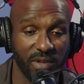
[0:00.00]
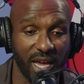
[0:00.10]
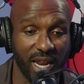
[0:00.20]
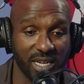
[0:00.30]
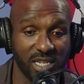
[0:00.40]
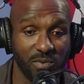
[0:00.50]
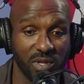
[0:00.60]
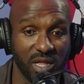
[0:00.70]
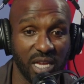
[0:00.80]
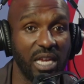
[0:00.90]
fanatic. She
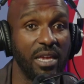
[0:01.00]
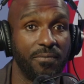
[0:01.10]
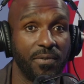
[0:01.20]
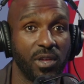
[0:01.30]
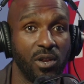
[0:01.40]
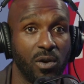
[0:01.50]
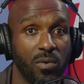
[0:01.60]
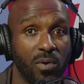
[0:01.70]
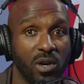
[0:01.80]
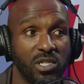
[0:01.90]
would leave,
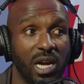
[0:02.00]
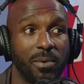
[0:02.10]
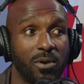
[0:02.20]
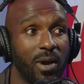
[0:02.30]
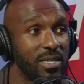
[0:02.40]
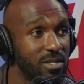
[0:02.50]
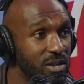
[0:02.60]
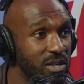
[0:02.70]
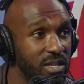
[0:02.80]
her job at Chrysler.